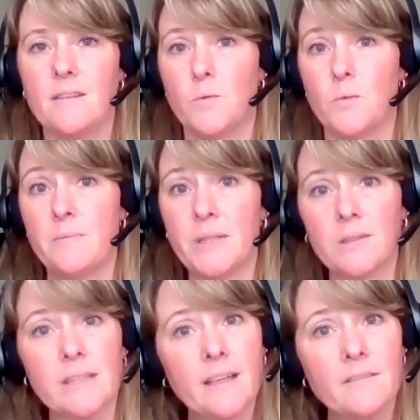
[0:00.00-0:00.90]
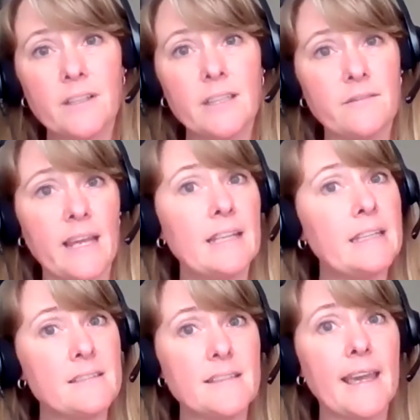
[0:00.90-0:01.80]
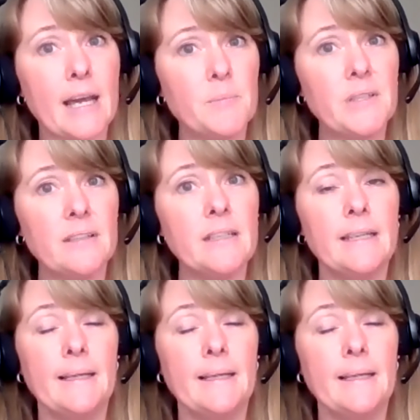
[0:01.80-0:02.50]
the rebuilding of it, if that needs to happen.